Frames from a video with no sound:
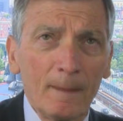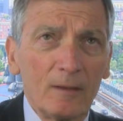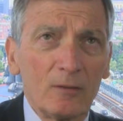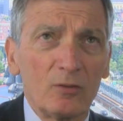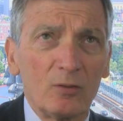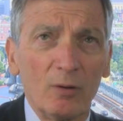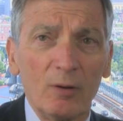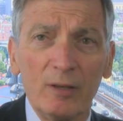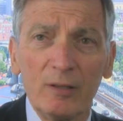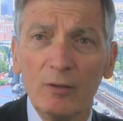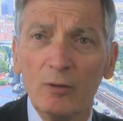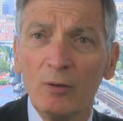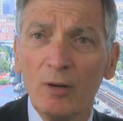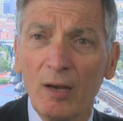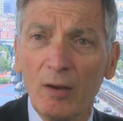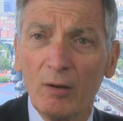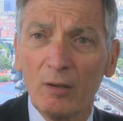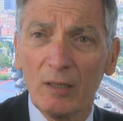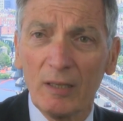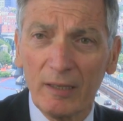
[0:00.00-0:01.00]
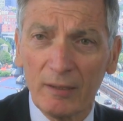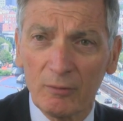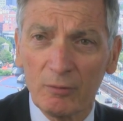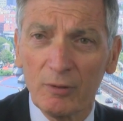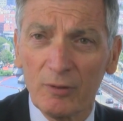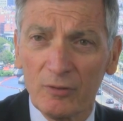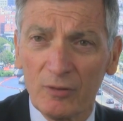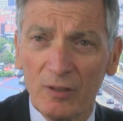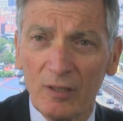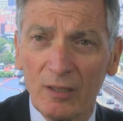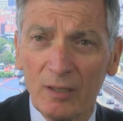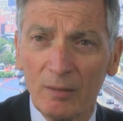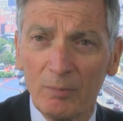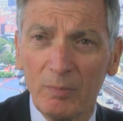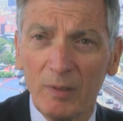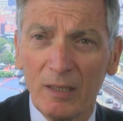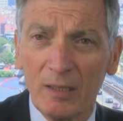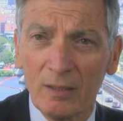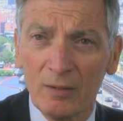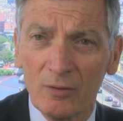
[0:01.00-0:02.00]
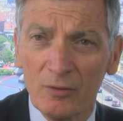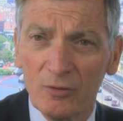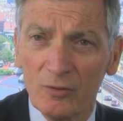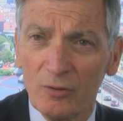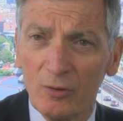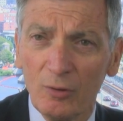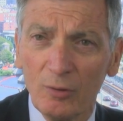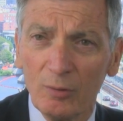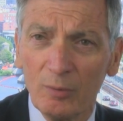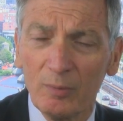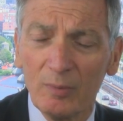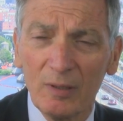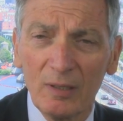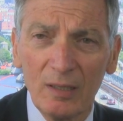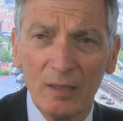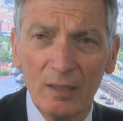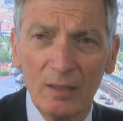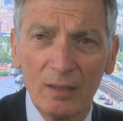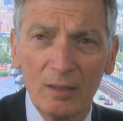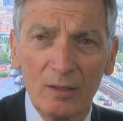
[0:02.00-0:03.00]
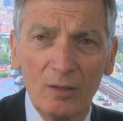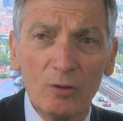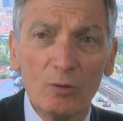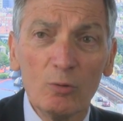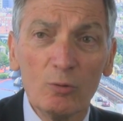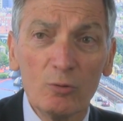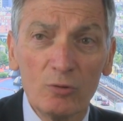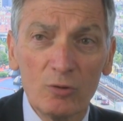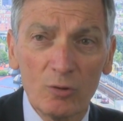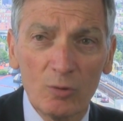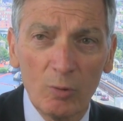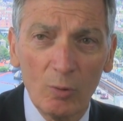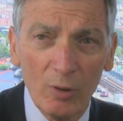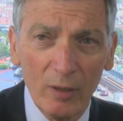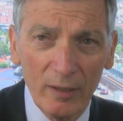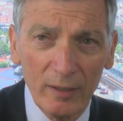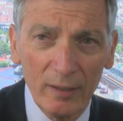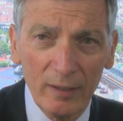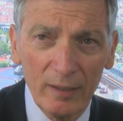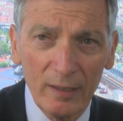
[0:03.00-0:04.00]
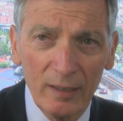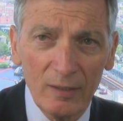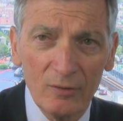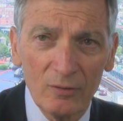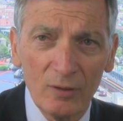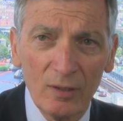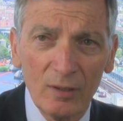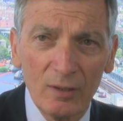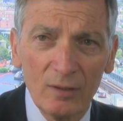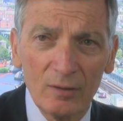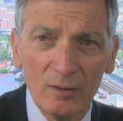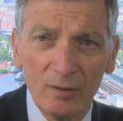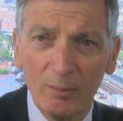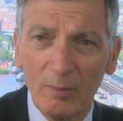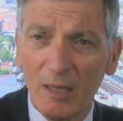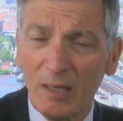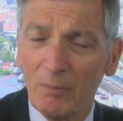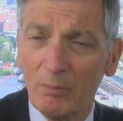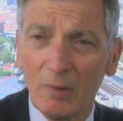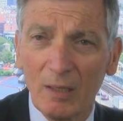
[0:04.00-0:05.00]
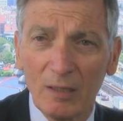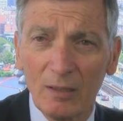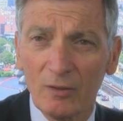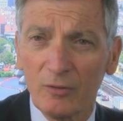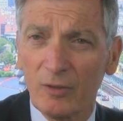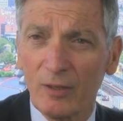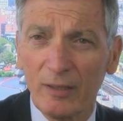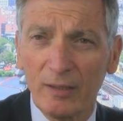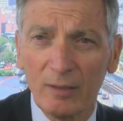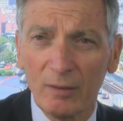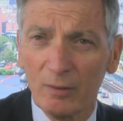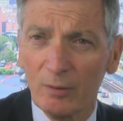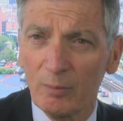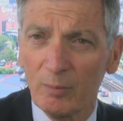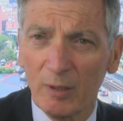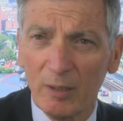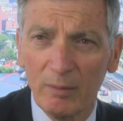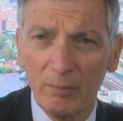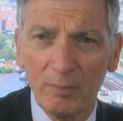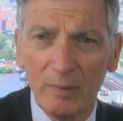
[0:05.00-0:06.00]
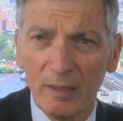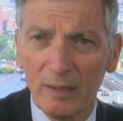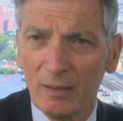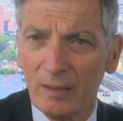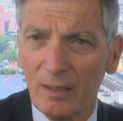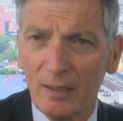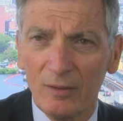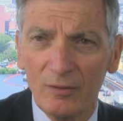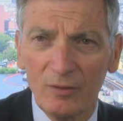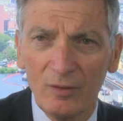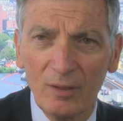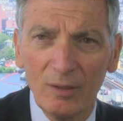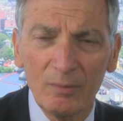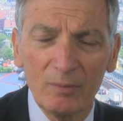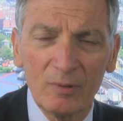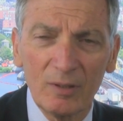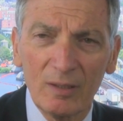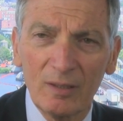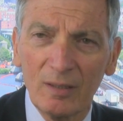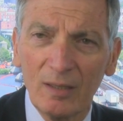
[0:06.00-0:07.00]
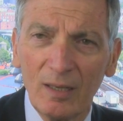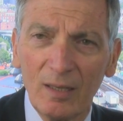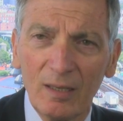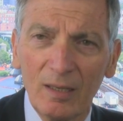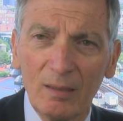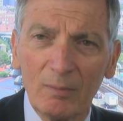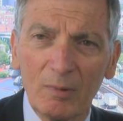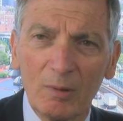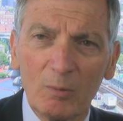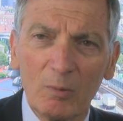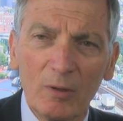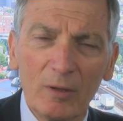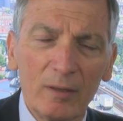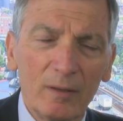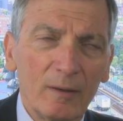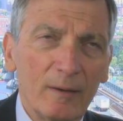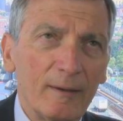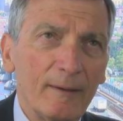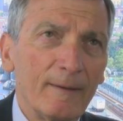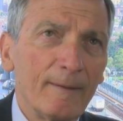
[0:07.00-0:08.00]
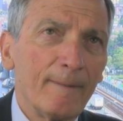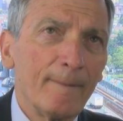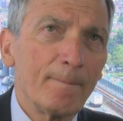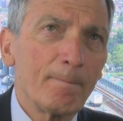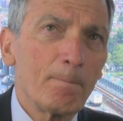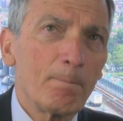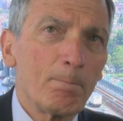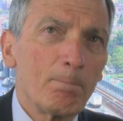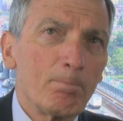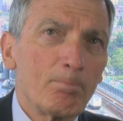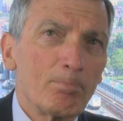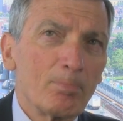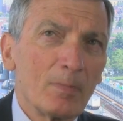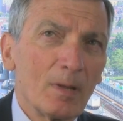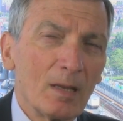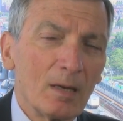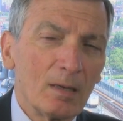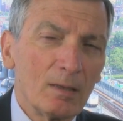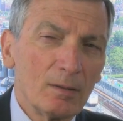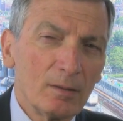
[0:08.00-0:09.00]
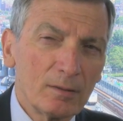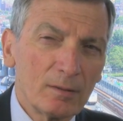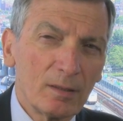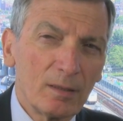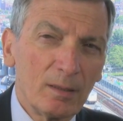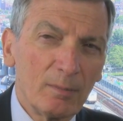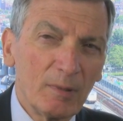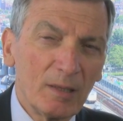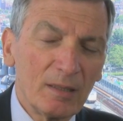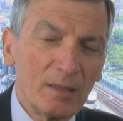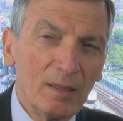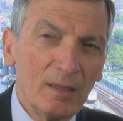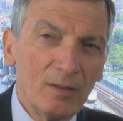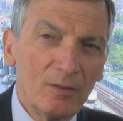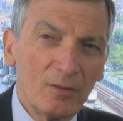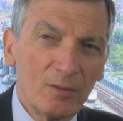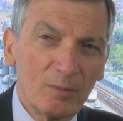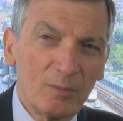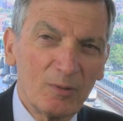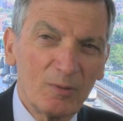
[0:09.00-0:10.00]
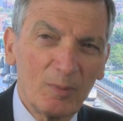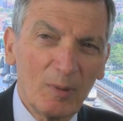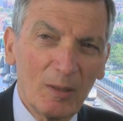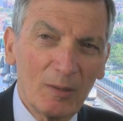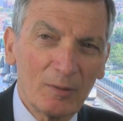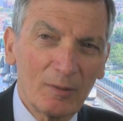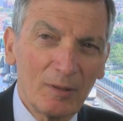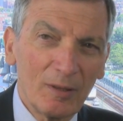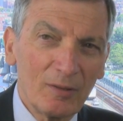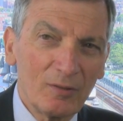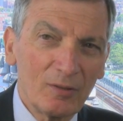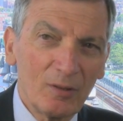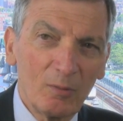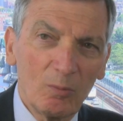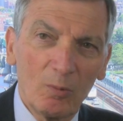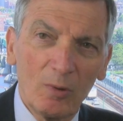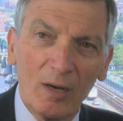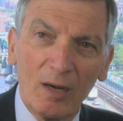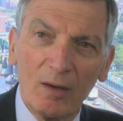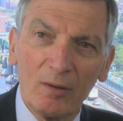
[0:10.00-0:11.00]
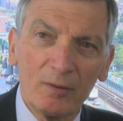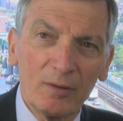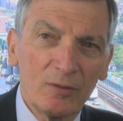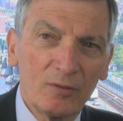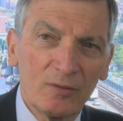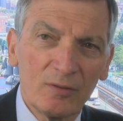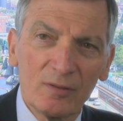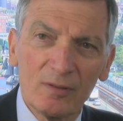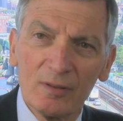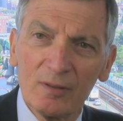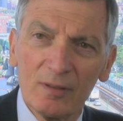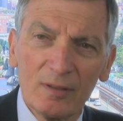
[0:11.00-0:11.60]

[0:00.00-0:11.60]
So I knew how electricity can be consumed in huge quantities to make metals like aluminum, magnesium, titanium, and whatnot. And I looked at a magnesium smelter and I said, wow, this,